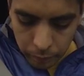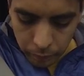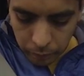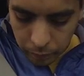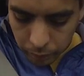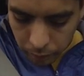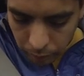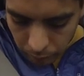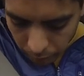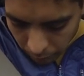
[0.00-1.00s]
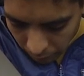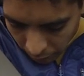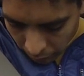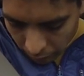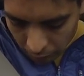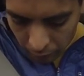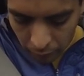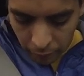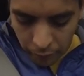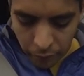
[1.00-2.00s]

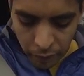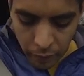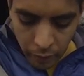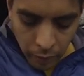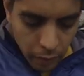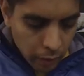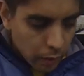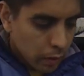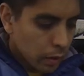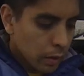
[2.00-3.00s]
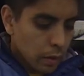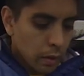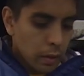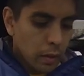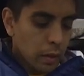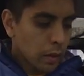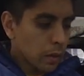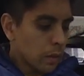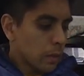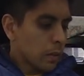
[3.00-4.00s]

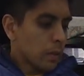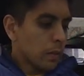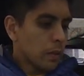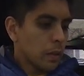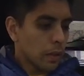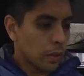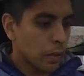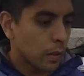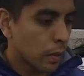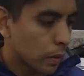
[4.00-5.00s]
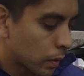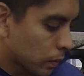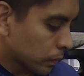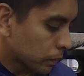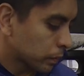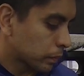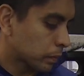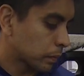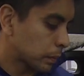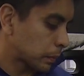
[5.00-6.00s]

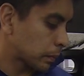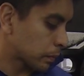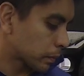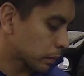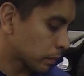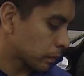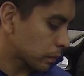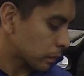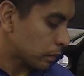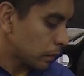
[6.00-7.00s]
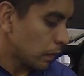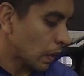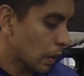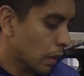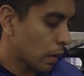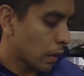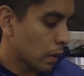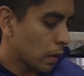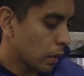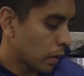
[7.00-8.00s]
No words are spoken by the person on screen.